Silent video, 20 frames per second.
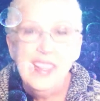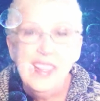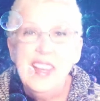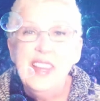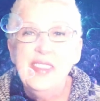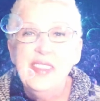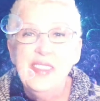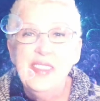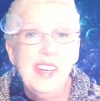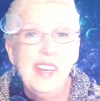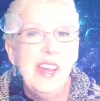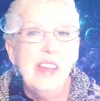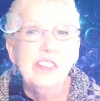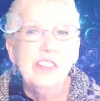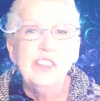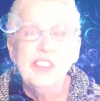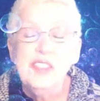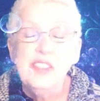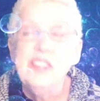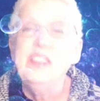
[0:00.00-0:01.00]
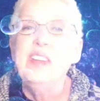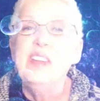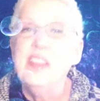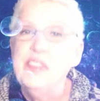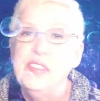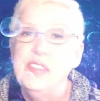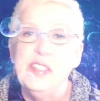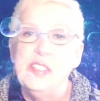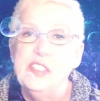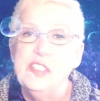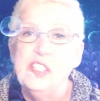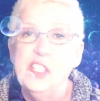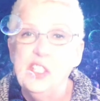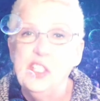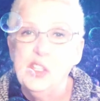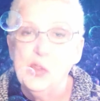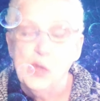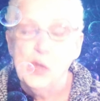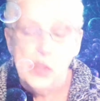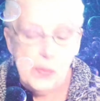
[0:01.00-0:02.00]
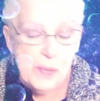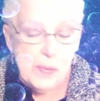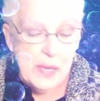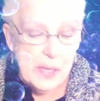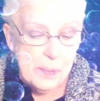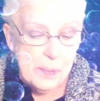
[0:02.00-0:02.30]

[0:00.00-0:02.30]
that has nothing to do with me.